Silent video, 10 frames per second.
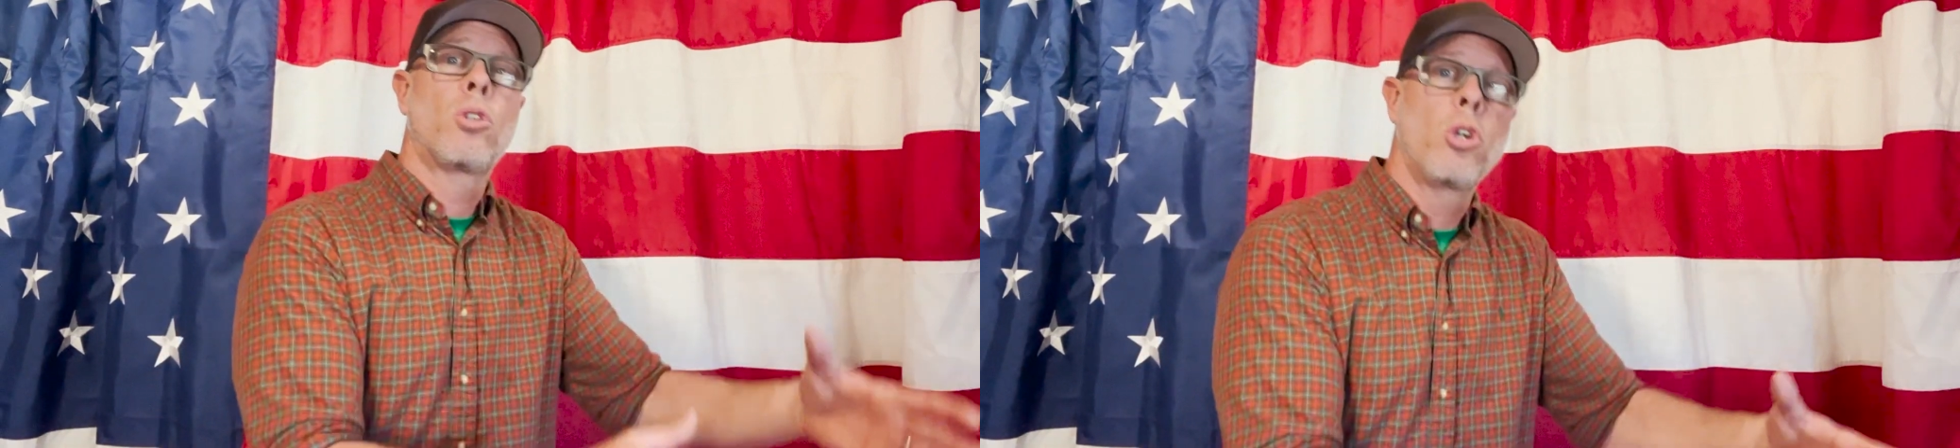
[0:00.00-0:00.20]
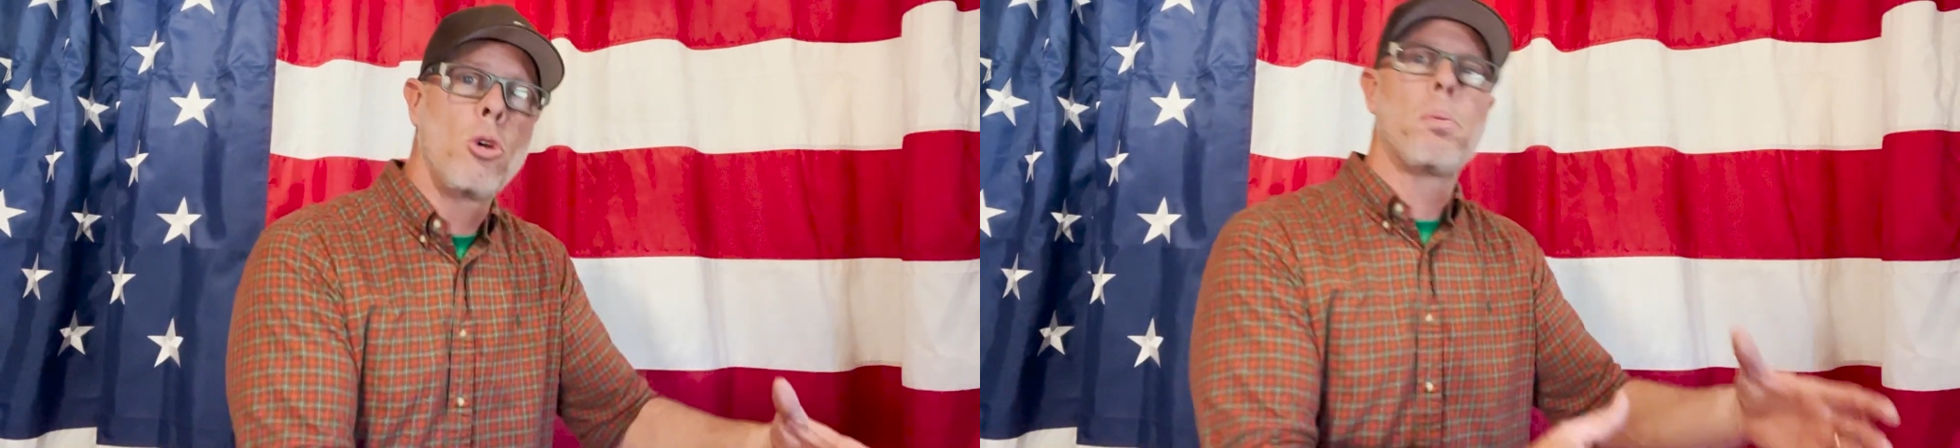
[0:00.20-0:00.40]

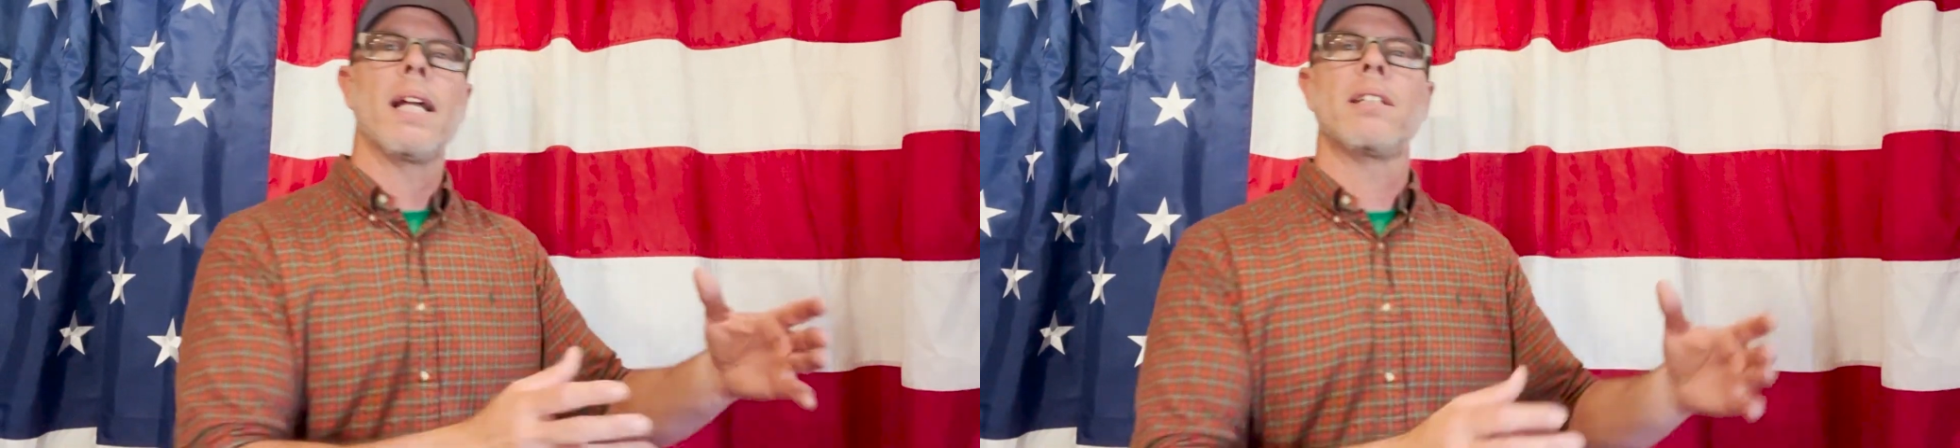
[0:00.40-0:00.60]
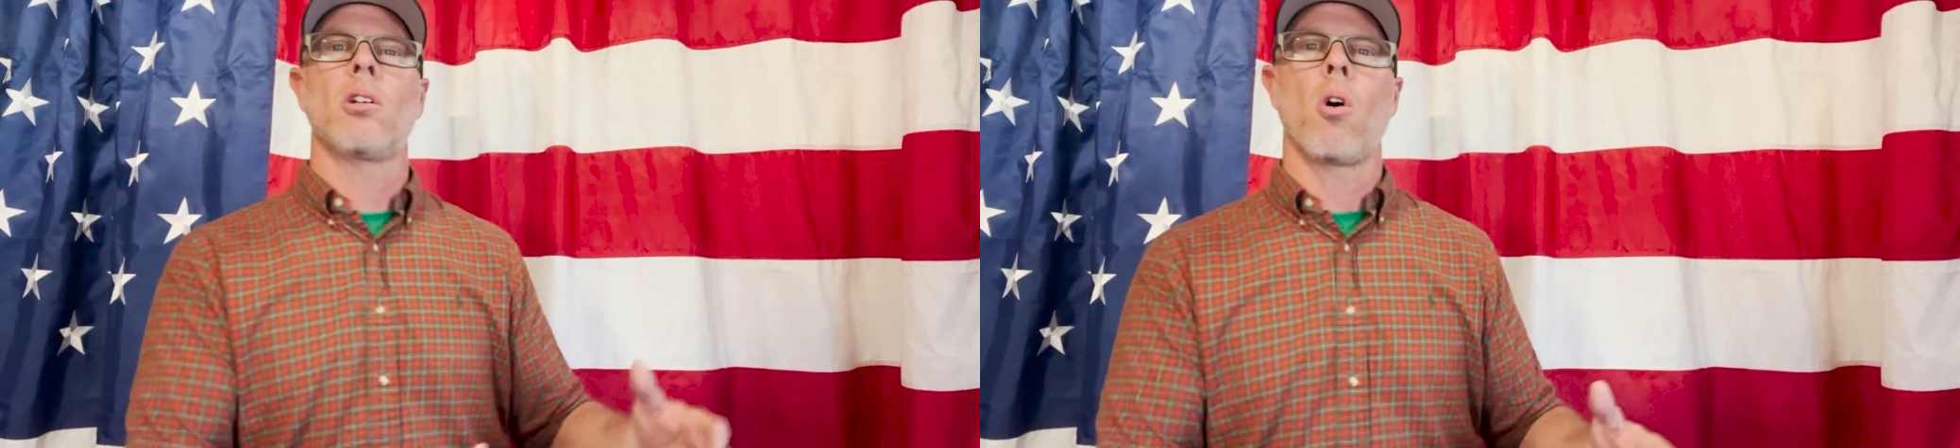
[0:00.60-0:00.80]
to
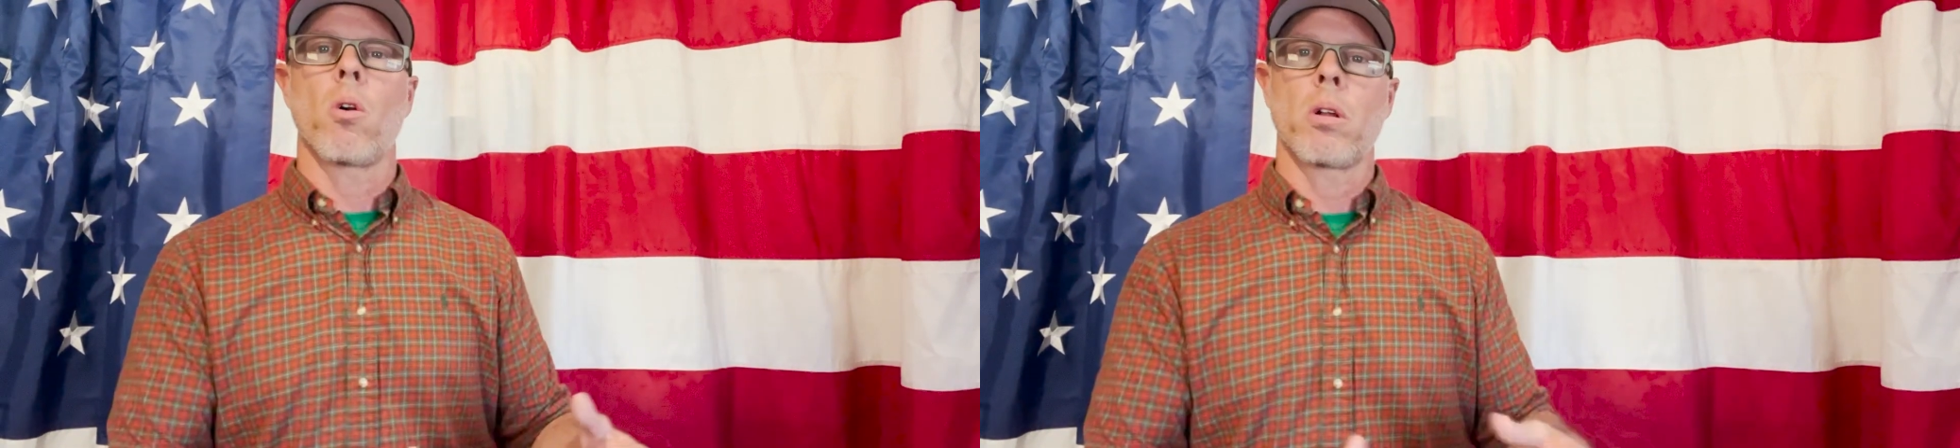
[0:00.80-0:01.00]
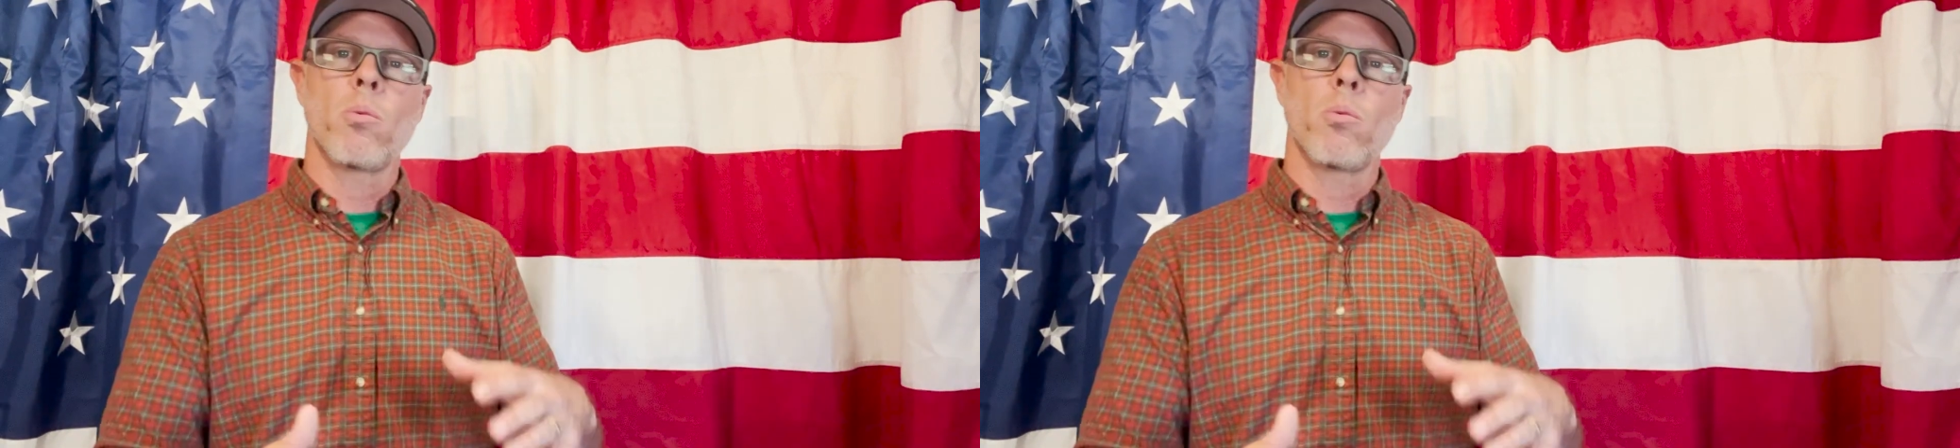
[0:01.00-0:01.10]
place an order.